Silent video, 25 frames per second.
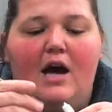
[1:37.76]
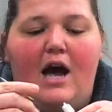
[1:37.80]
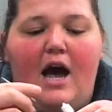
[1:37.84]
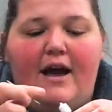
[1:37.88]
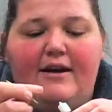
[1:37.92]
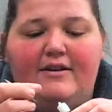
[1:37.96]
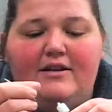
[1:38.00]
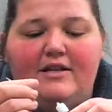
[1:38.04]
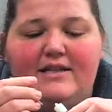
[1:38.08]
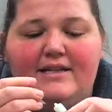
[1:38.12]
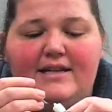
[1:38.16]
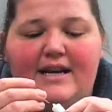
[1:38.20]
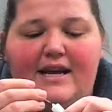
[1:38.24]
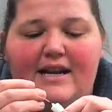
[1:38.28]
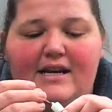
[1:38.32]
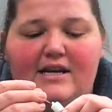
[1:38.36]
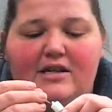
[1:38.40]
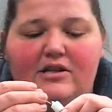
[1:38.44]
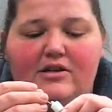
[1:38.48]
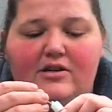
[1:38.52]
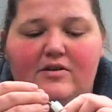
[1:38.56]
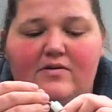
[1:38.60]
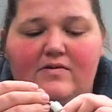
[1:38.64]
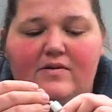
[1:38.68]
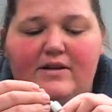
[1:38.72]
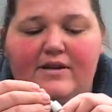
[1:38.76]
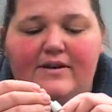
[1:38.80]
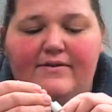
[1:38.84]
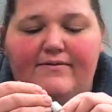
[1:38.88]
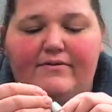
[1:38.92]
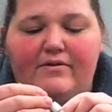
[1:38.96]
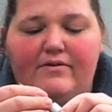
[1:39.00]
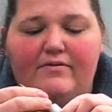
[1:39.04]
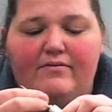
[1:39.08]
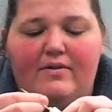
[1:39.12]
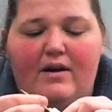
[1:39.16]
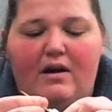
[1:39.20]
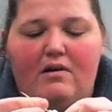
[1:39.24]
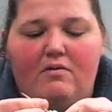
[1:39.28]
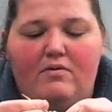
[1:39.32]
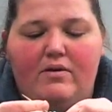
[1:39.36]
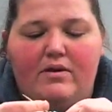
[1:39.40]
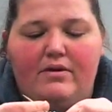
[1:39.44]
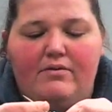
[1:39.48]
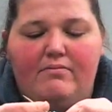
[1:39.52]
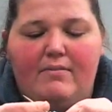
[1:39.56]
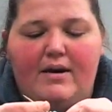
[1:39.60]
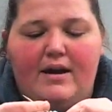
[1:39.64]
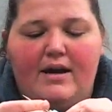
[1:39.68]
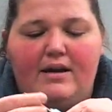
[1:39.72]
I decided to go a different route
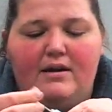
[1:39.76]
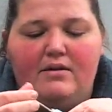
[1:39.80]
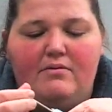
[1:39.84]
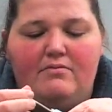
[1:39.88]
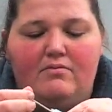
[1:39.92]
with my